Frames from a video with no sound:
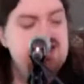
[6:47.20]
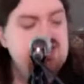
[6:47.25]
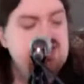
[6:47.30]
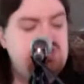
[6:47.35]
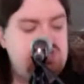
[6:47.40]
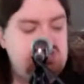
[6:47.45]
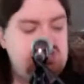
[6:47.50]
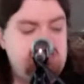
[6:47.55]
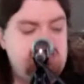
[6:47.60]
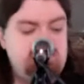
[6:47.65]

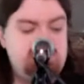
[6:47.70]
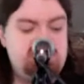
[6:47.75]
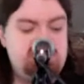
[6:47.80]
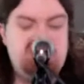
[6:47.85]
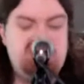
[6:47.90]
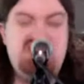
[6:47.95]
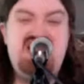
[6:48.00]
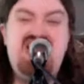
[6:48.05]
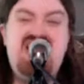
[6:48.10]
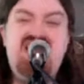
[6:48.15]
just
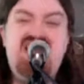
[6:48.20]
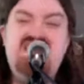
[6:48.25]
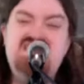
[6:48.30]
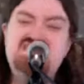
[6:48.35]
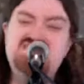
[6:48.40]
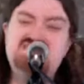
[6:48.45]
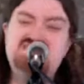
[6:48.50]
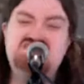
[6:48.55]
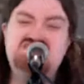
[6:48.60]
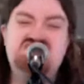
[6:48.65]

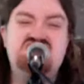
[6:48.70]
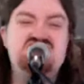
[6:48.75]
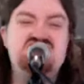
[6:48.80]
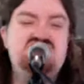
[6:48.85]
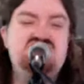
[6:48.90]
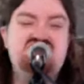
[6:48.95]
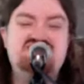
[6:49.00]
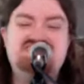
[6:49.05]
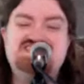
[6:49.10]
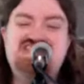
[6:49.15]
return
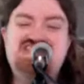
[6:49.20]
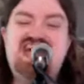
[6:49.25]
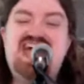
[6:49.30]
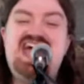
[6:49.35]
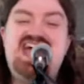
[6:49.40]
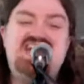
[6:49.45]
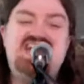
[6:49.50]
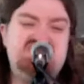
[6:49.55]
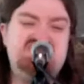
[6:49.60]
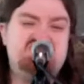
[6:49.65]
to the
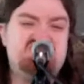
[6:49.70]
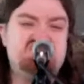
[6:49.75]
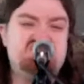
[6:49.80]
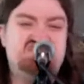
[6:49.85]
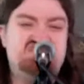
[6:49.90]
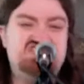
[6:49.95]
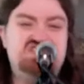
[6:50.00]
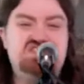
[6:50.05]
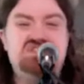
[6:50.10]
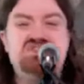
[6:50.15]
dance,
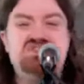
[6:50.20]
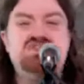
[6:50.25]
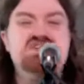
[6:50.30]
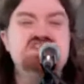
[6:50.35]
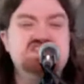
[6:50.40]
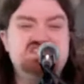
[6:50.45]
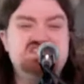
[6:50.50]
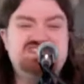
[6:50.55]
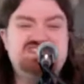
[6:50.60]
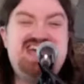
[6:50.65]
into
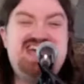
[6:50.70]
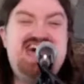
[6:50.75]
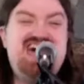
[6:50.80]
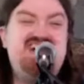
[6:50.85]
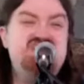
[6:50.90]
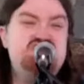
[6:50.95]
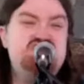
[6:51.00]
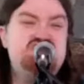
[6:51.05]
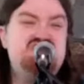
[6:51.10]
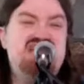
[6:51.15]
the
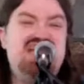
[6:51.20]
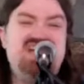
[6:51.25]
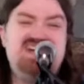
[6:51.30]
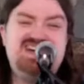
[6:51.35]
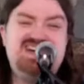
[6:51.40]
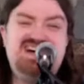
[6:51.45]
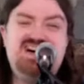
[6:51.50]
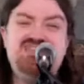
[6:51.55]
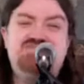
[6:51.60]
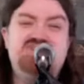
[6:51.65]
soundtrack
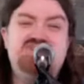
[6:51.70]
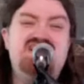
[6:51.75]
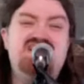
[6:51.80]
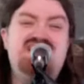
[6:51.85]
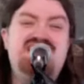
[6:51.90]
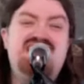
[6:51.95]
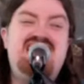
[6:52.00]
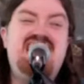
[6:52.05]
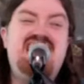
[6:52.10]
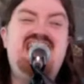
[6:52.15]
of your
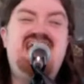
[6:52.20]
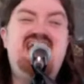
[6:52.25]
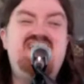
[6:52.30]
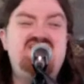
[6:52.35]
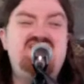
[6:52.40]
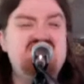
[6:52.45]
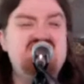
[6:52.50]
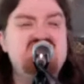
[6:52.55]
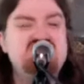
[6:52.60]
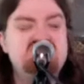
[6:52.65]

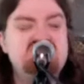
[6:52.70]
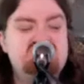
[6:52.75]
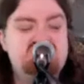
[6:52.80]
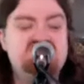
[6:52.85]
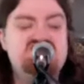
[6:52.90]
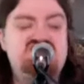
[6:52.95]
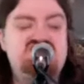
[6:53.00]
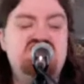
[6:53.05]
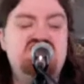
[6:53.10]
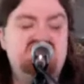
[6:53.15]
life.
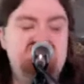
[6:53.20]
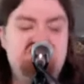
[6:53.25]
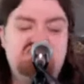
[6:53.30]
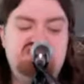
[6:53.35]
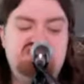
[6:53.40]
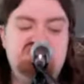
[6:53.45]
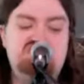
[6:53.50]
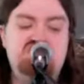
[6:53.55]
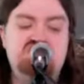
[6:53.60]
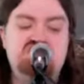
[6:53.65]
Just so you
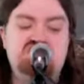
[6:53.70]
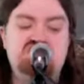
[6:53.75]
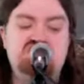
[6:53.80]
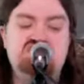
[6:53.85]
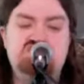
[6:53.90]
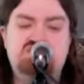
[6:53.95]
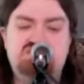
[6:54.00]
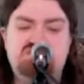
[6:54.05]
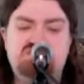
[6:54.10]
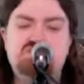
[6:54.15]

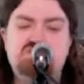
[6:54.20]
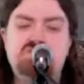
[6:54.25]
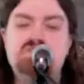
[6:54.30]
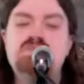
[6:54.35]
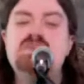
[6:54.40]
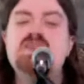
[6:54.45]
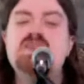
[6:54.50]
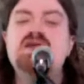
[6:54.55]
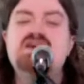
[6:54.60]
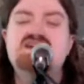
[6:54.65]
know,
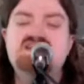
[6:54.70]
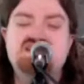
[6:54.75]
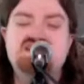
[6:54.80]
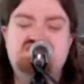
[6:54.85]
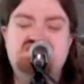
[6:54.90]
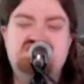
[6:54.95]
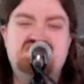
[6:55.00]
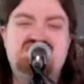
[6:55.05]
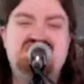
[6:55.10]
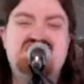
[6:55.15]

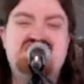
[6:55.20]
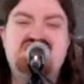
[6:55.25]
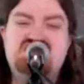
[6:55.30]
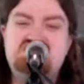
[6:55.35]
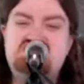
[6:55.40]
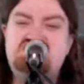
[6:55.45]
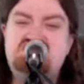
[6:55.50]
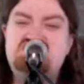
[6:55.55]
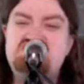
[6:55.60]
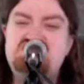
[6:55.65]
if the
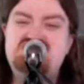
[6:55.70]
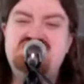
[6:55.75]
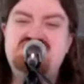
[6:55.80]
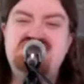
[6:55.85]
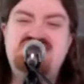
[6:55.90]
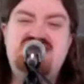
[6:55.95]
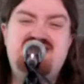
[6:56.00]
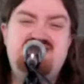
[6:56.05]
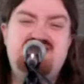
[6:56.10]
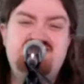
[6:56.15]
tension
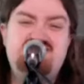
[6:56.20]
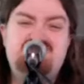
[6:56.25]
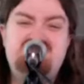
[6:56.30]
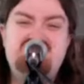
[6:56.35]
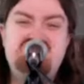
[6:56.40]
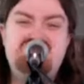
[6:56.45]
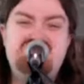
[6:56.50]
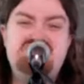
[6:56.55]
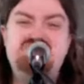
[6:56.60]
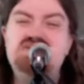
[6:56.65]

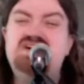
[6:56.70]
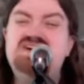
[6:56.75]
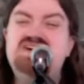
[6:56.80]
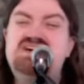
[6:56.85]
ever grows,